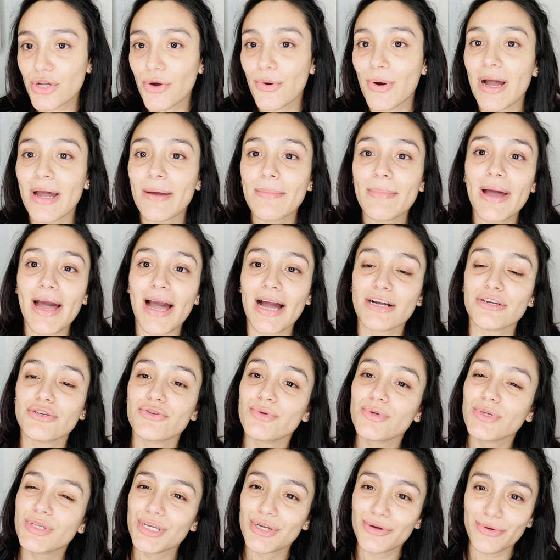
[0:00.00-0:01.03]
I'm
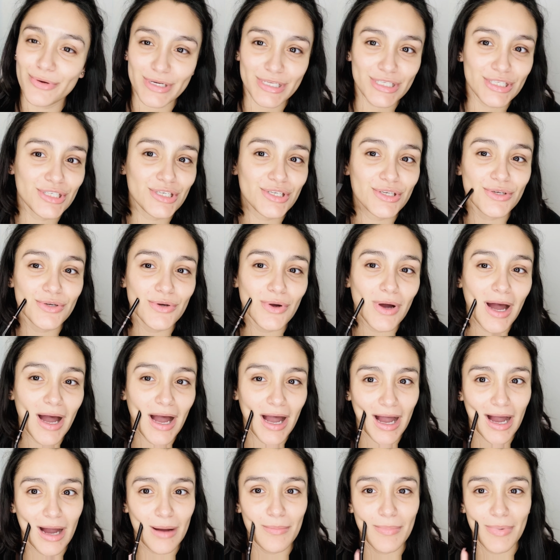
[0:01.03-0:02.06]
actually going to
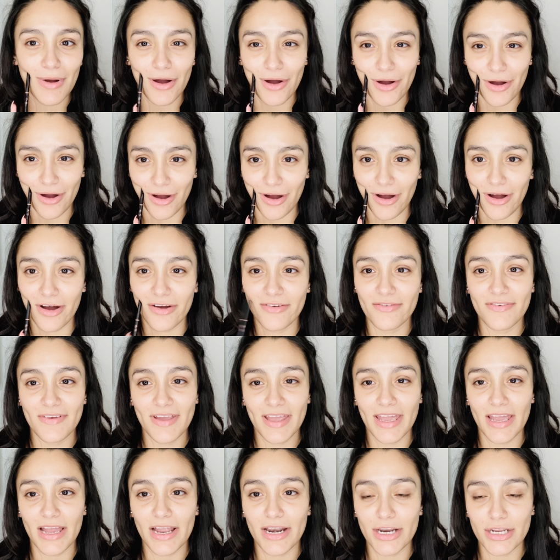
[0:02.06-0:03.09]
hop off
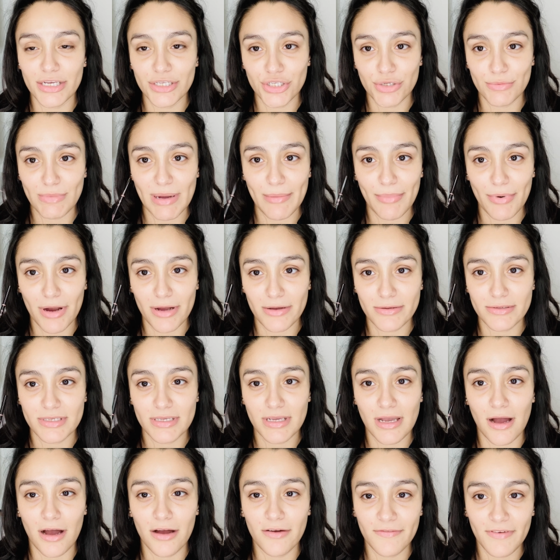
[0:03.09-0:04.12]
and do my brows
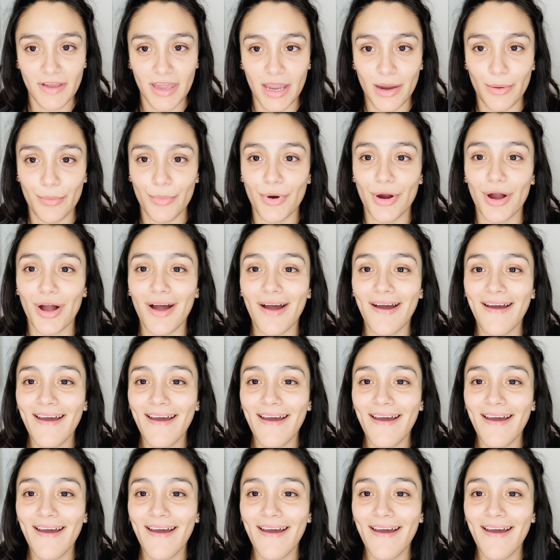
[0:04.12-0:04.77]
off camera,